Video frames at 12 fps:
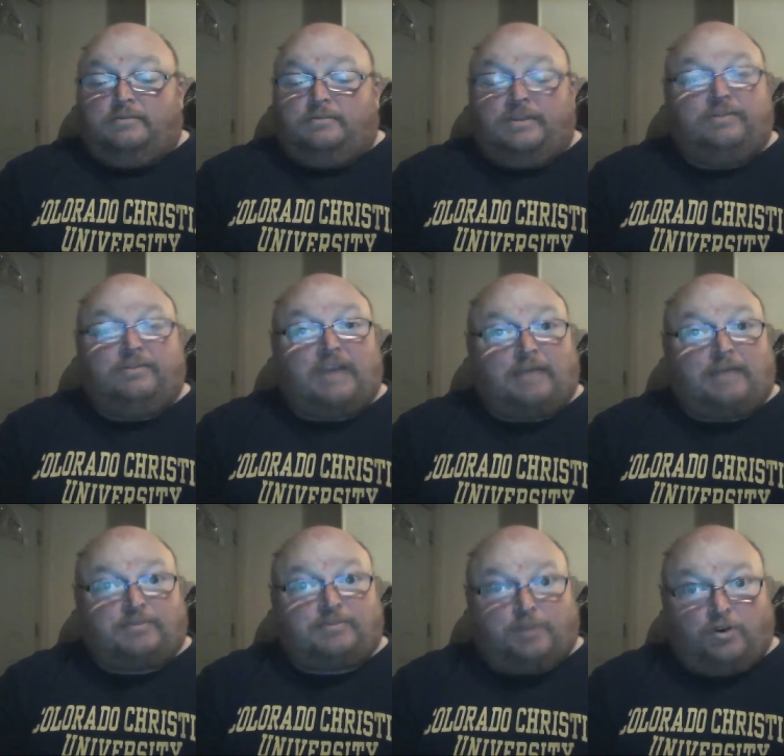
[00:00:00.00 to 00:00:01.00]
different
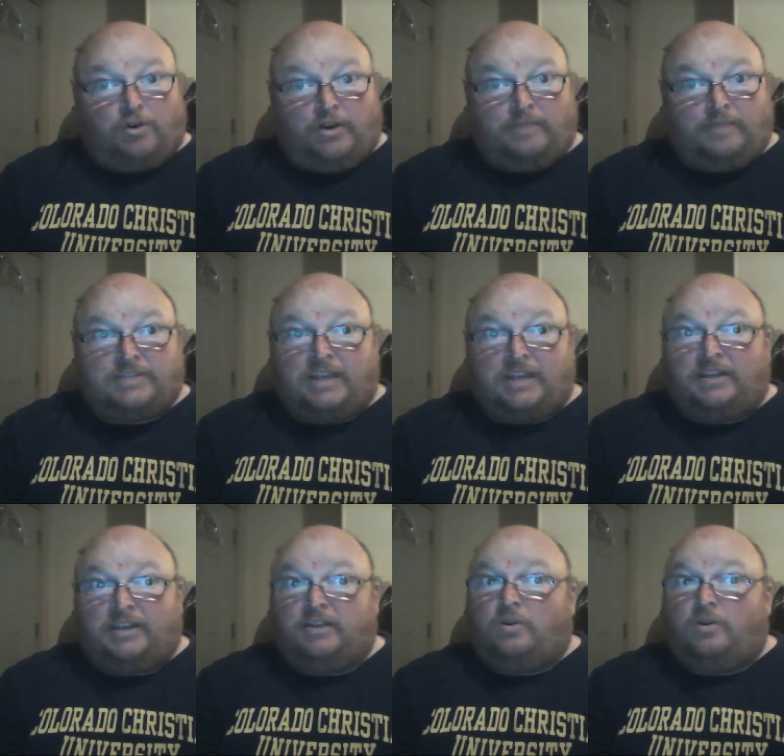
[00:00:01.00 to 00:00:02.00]
types of programs out
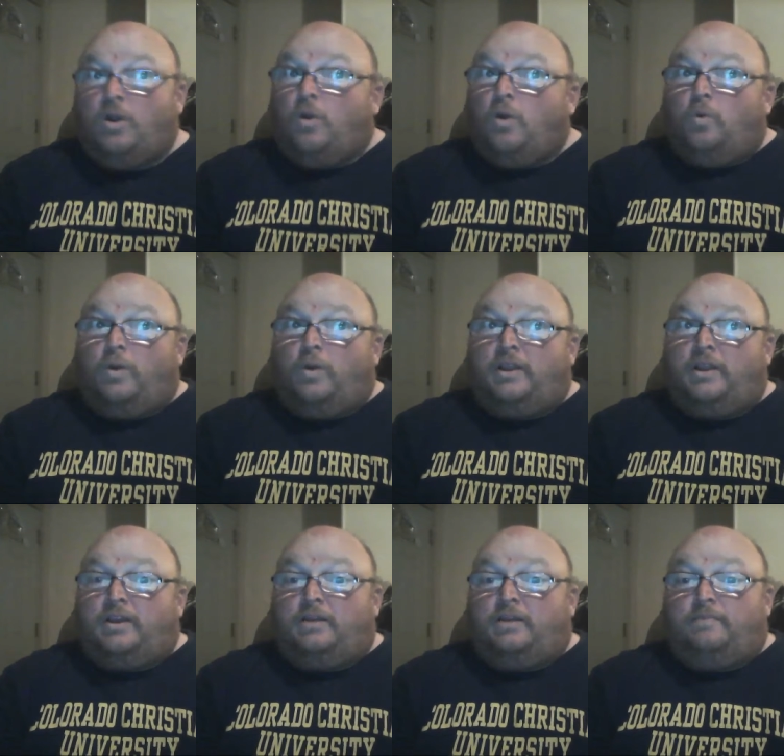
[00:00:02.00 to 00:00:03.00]
there. One of
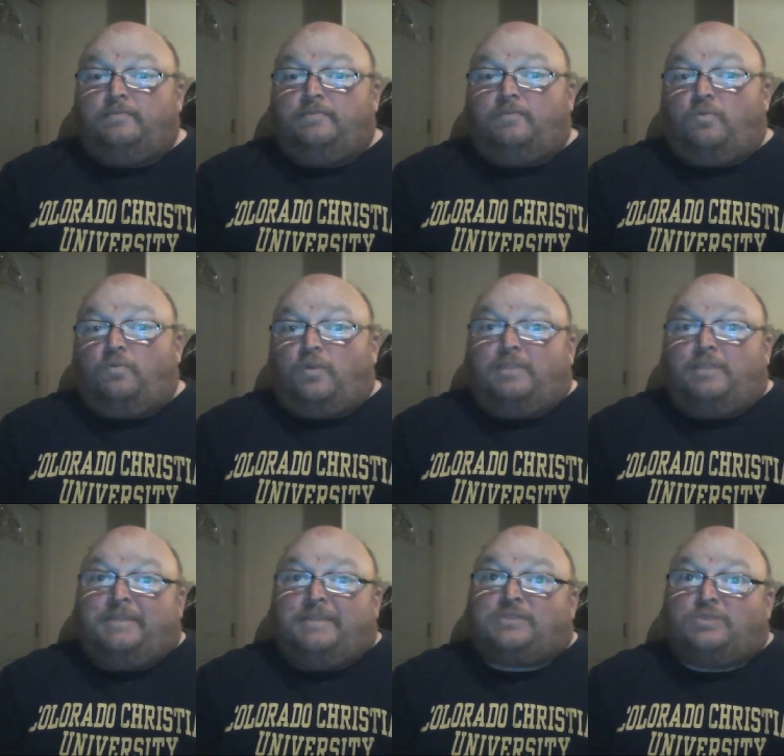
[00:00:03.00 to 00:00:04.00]
the
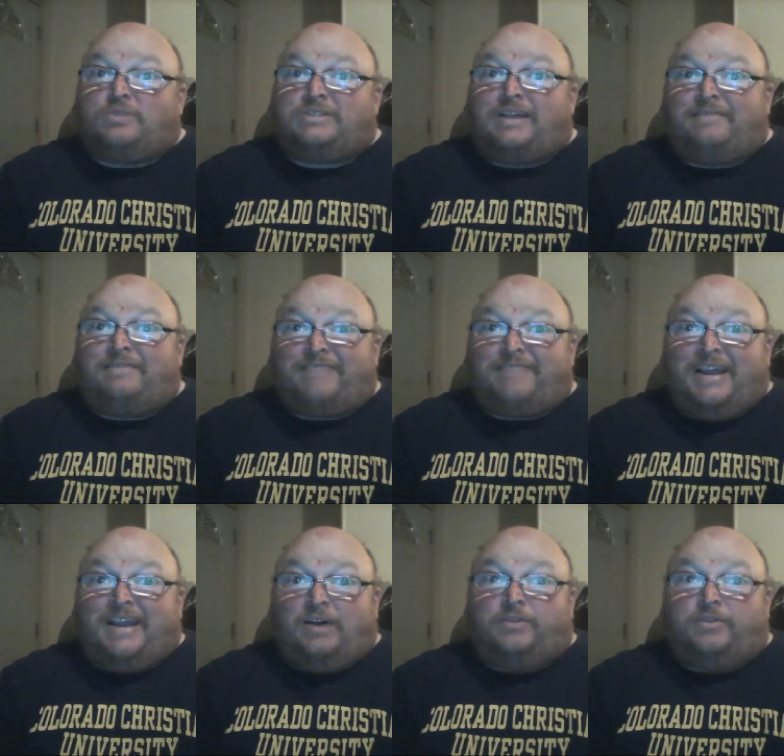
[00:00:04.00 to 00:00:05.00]
best ones I've
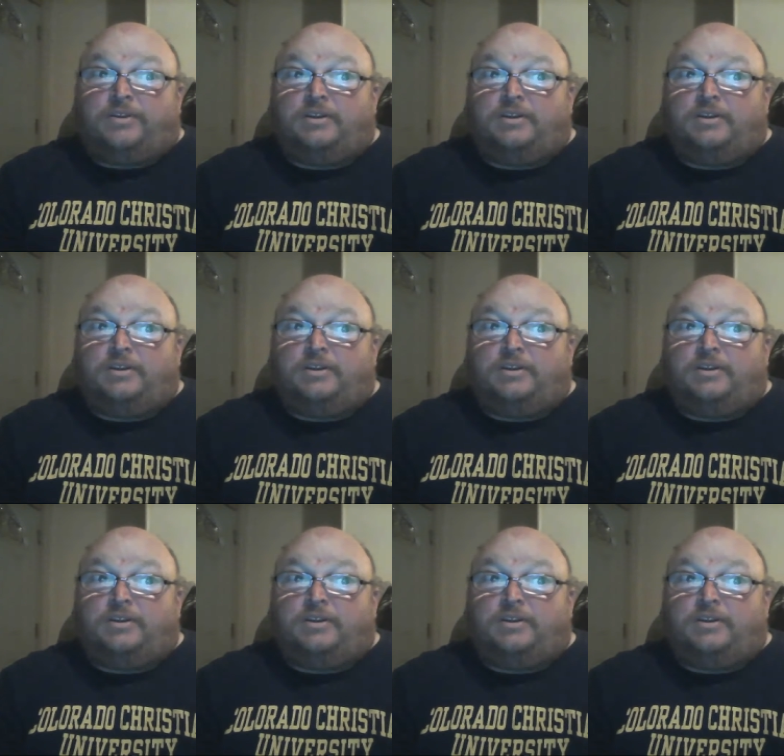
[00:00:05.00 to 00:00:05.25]
found